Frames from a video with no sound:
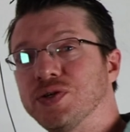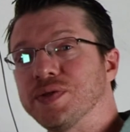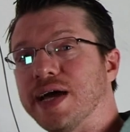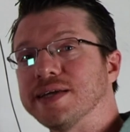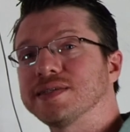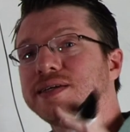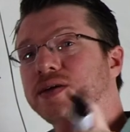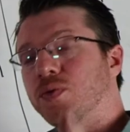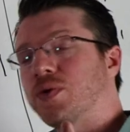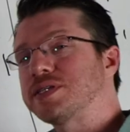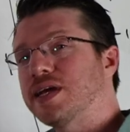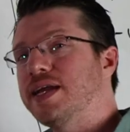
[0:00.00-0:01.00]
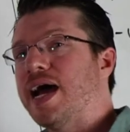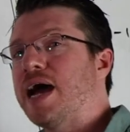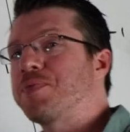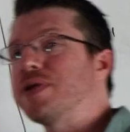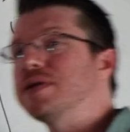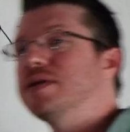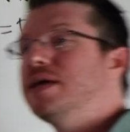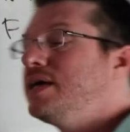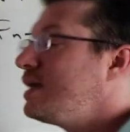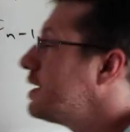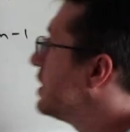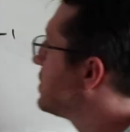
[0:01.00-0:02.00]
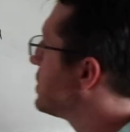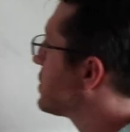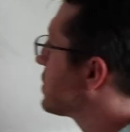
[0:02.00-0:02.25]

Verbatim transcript: do that, what's going to happen is